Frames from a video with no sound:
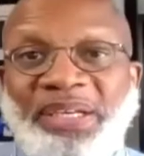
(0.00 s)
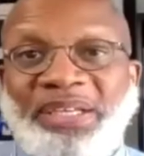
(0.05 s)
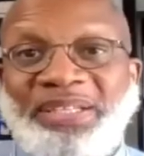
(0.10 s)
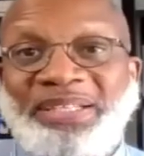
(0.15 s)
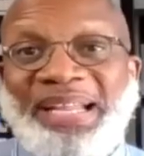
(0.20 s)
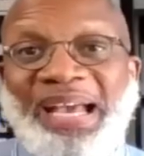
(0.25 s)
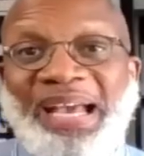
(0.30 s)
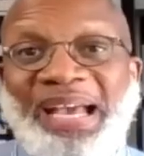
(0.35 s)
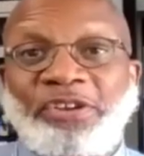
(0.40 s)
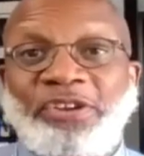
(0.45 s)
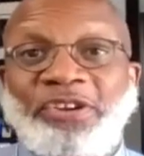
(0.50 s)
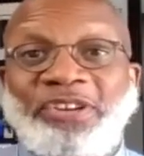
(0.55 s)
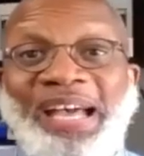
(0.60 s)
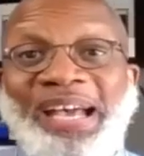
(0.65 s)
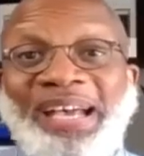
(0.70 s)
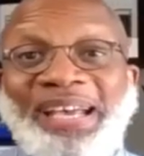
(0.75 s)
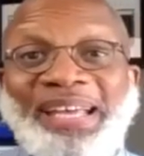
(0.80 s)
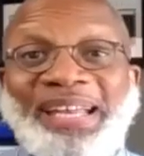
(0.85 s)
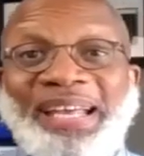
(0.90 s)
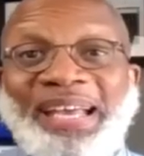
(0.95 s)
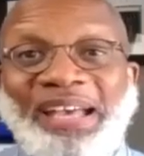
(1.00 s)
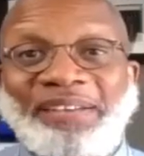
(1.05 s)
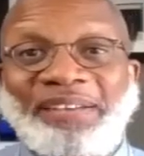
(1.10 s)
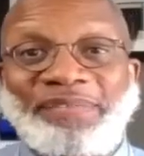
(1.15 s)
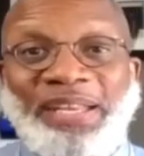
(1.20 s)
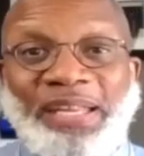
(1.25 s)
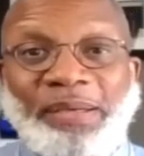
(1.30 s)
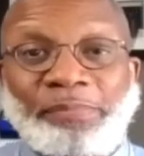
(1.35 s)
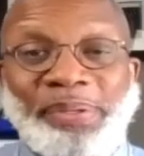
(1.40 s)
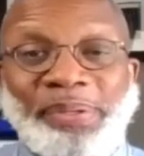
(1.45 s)
because now you're not going to
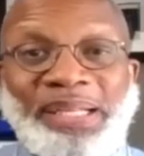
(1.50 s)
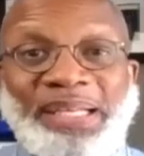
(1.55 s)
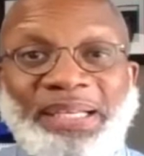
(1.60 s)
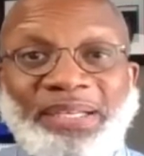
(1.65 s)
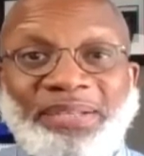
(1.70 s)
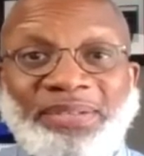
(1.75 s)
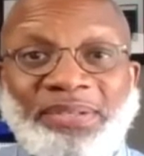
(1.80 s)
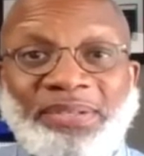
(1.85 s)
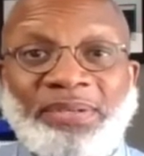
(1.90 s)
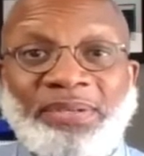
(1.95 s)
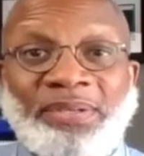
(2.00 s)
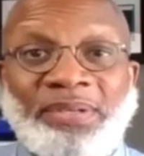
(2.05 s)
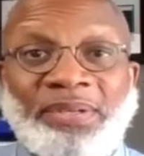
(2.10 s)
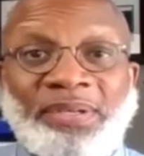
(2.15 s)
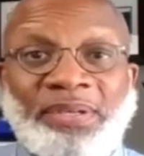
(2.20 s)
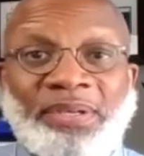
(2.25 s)
have any police.